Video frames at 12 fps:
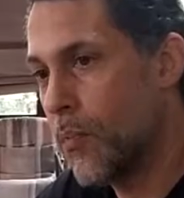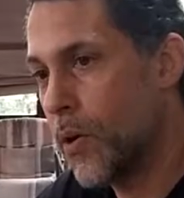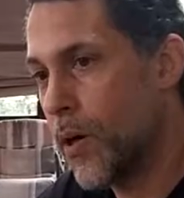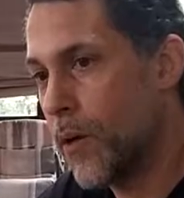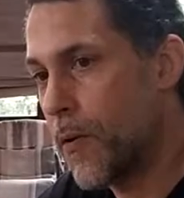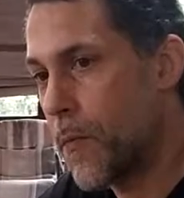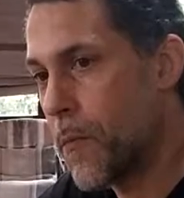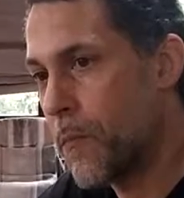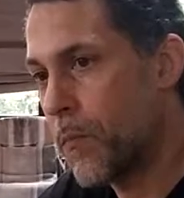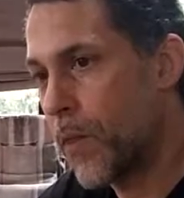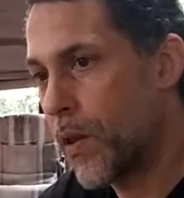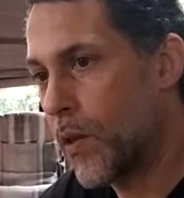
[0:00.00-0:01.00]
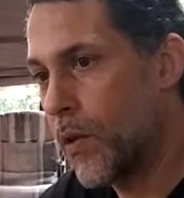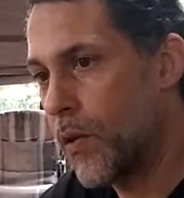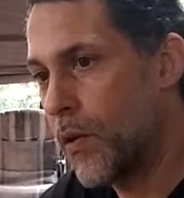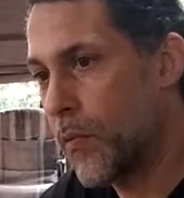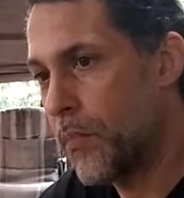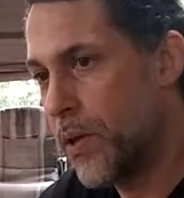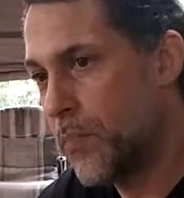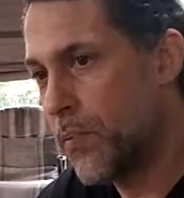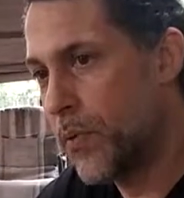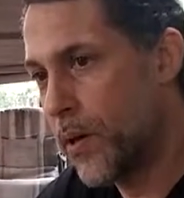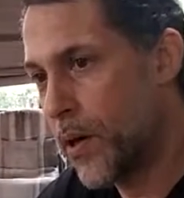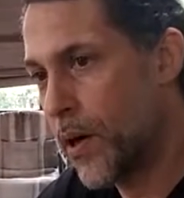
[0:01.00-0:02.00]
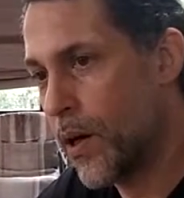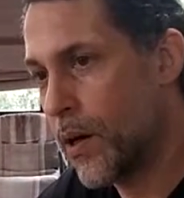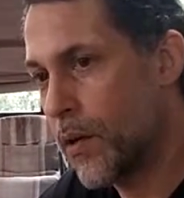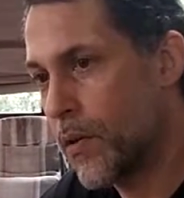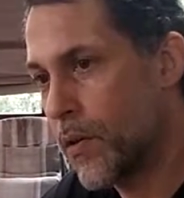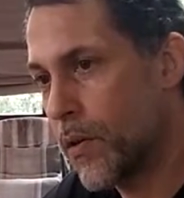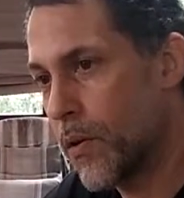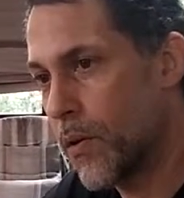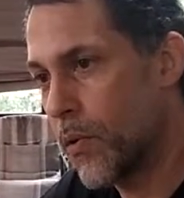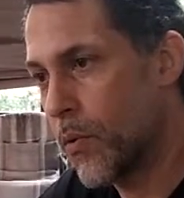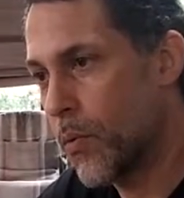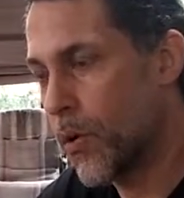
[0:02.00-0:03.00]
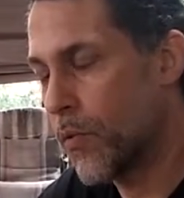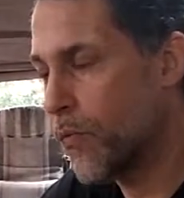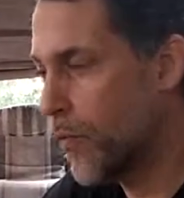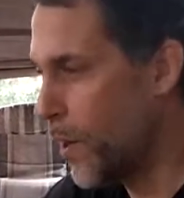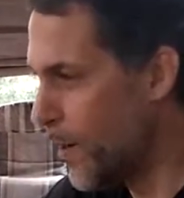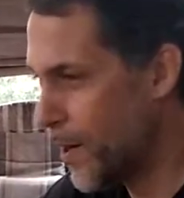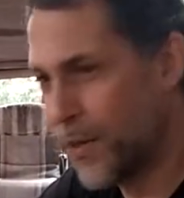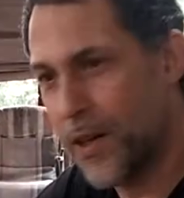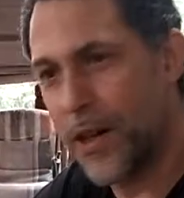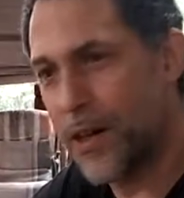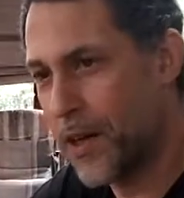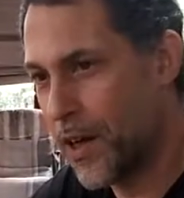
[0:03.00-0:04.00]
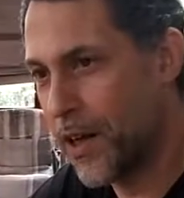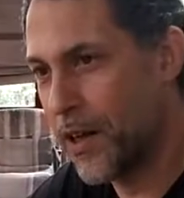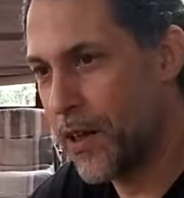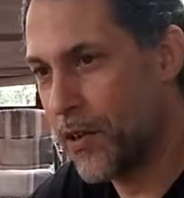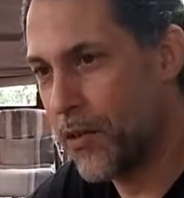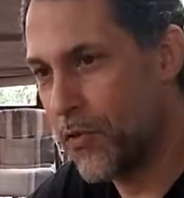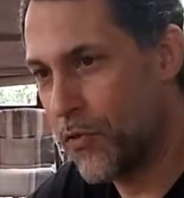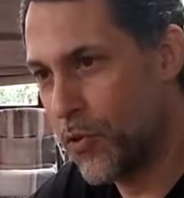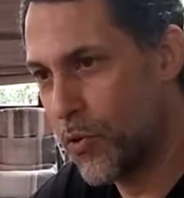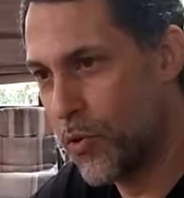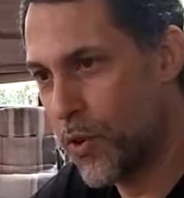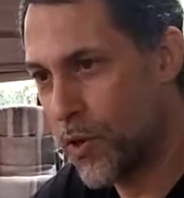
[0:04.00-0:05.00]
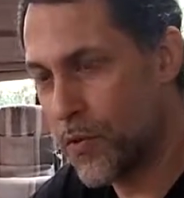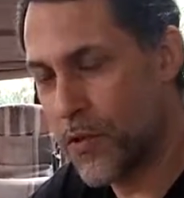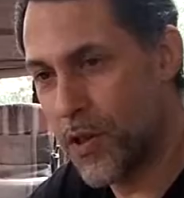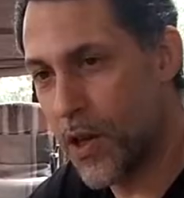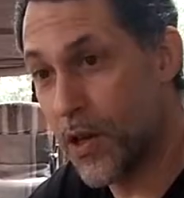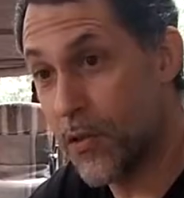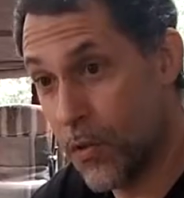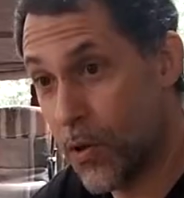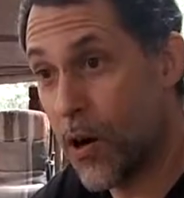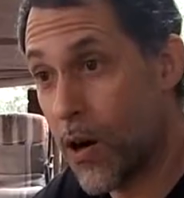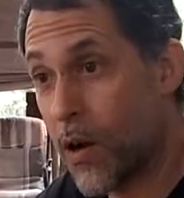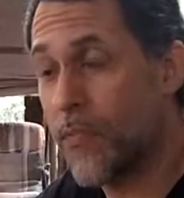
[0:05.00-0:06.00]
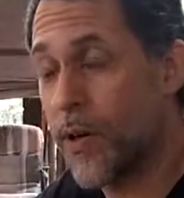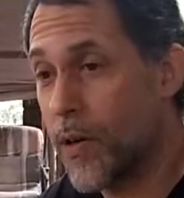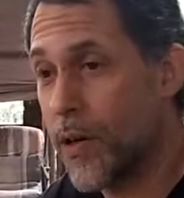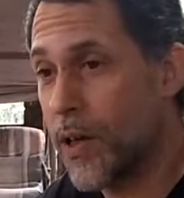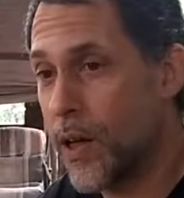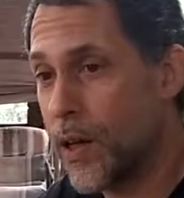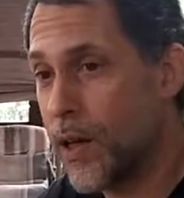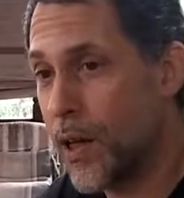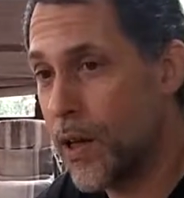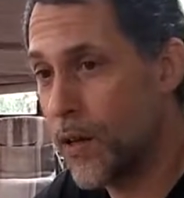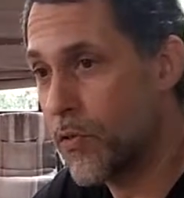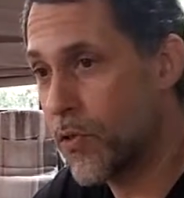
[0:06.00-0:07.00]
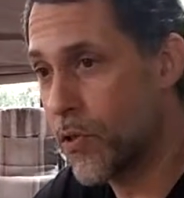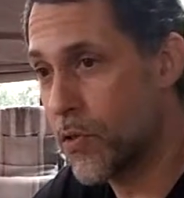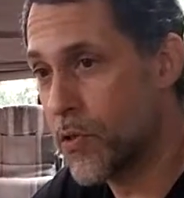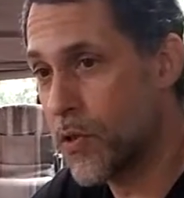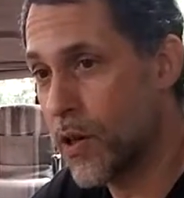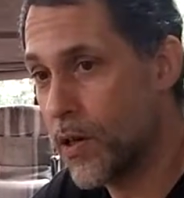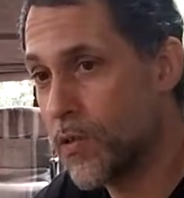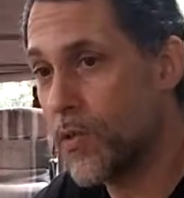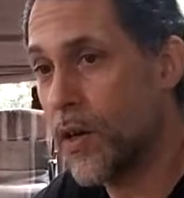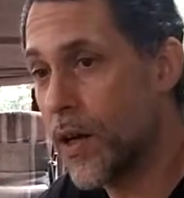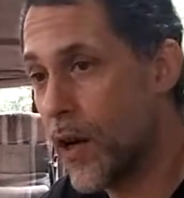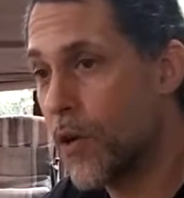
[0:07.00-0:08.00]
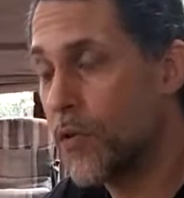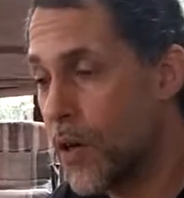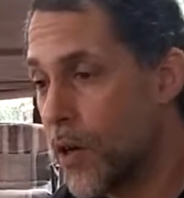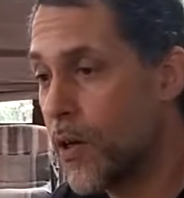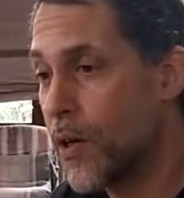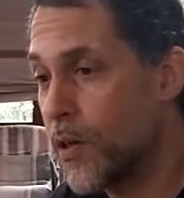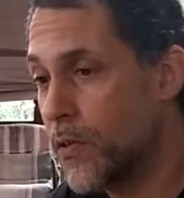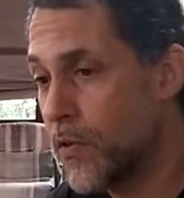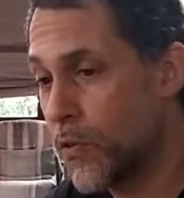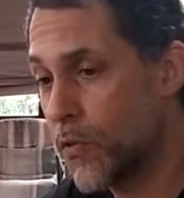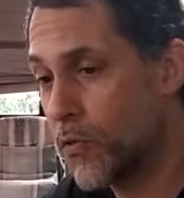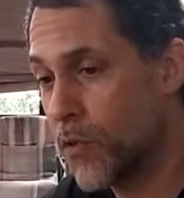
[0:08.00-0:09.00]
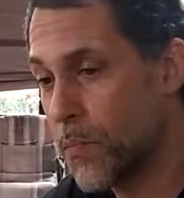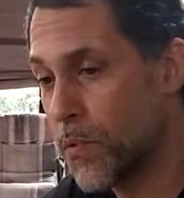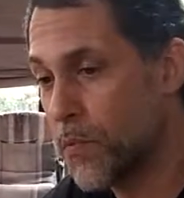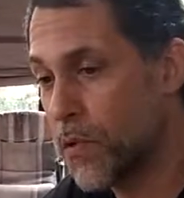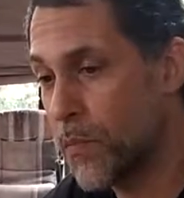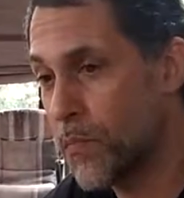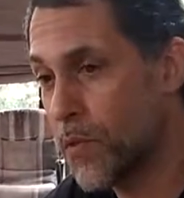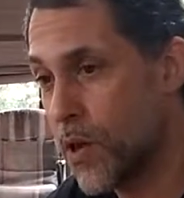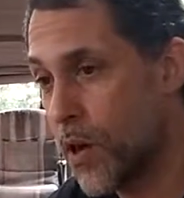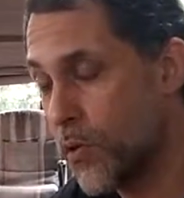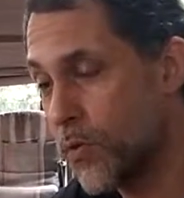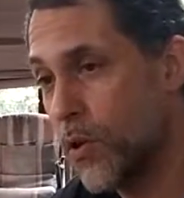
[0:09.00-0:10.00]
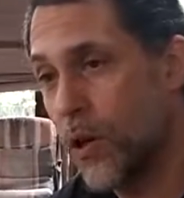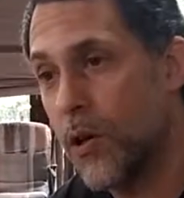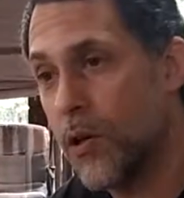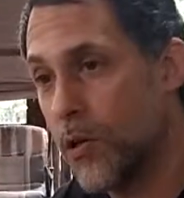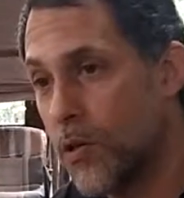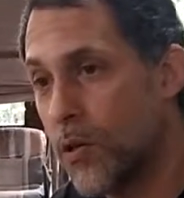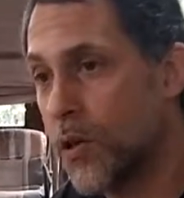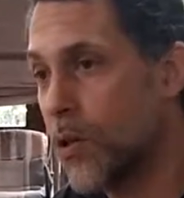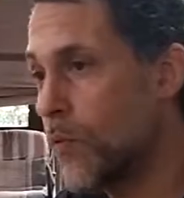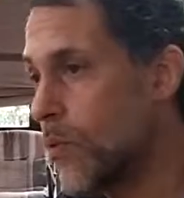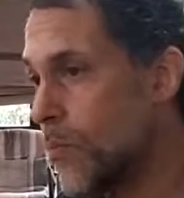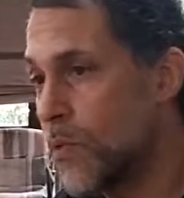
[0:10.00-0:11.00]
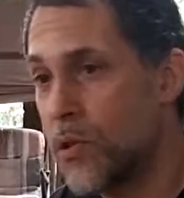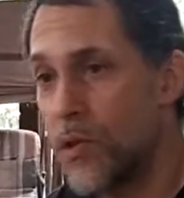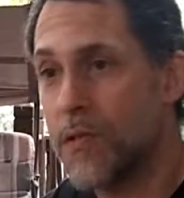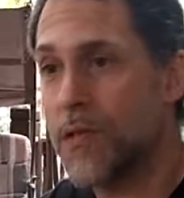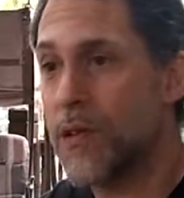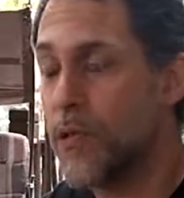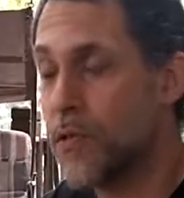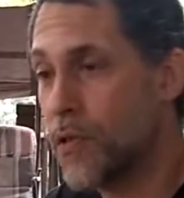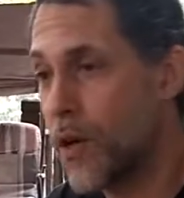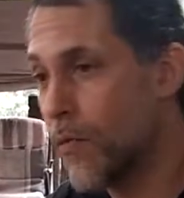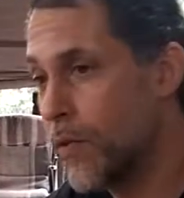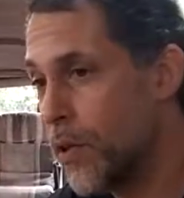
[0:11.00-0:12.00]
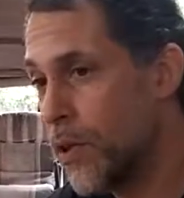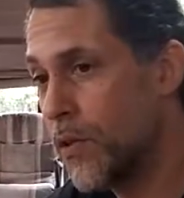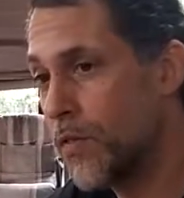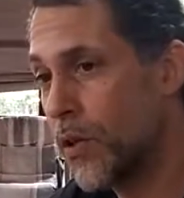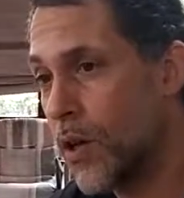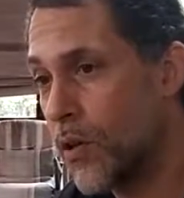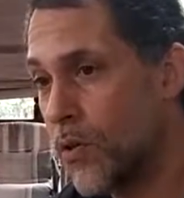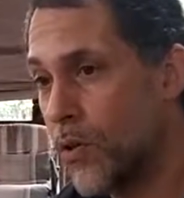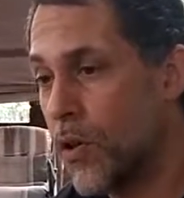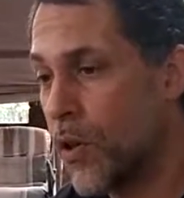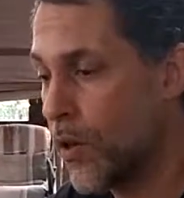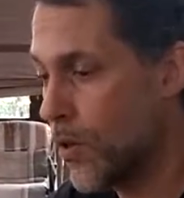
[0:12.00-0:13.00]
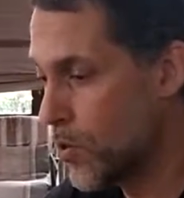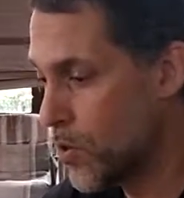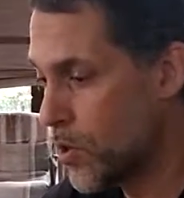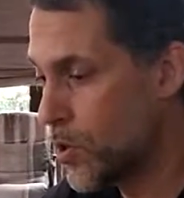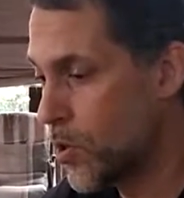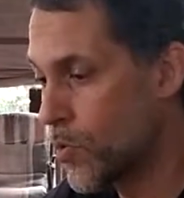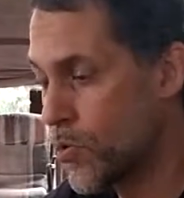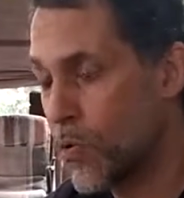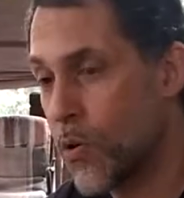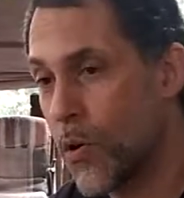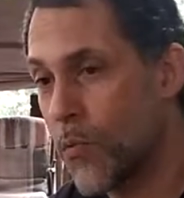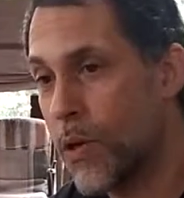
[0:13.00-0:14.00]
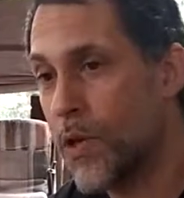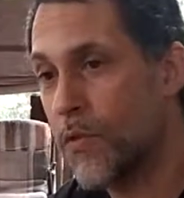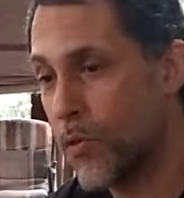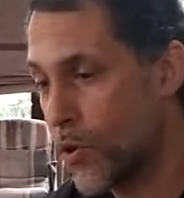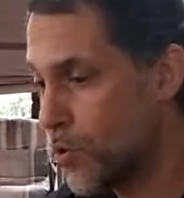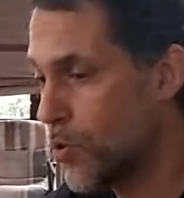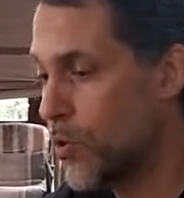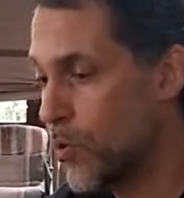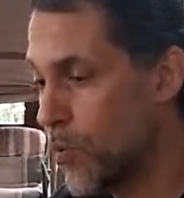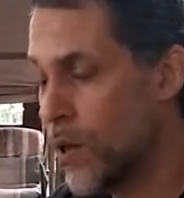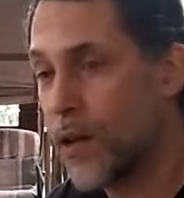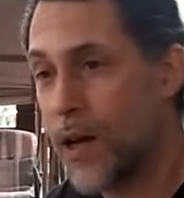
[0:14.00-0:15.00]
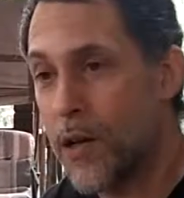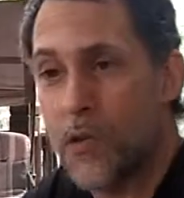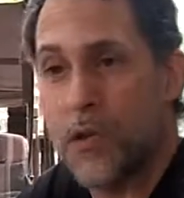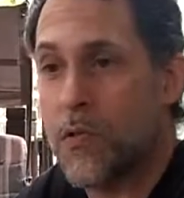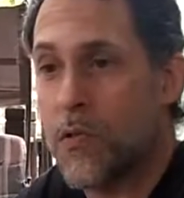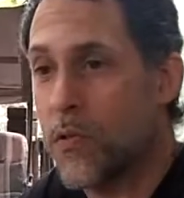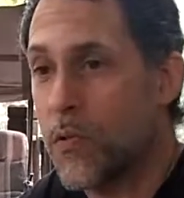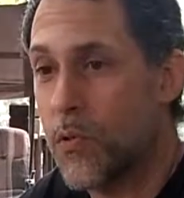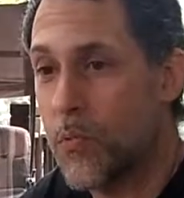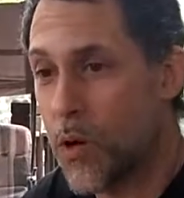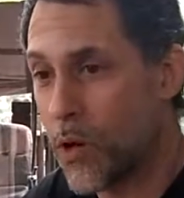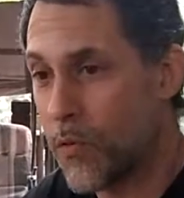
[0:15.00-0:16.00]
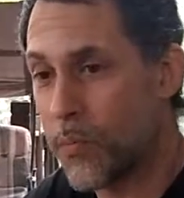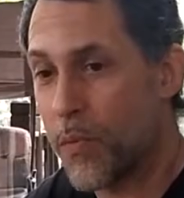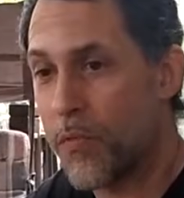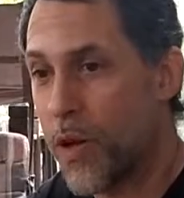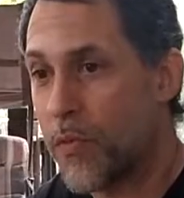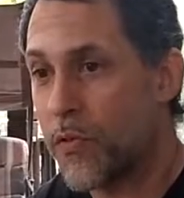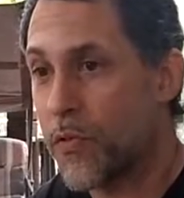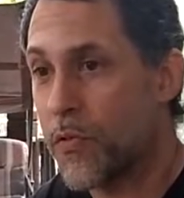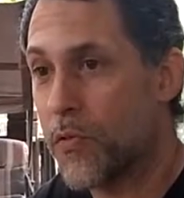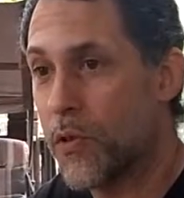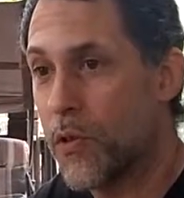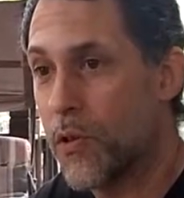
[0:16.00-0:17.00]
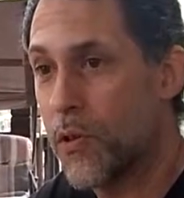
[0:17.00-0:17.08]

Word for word: But the people here were very dedicated to their studies or are very dedicated to their studies. Yeah. They are tearing into the scriptures themselves. Yeah. You look at a woman, she's in her 70s, and, and then she shows you her research, and you realize she's doing the work of professors.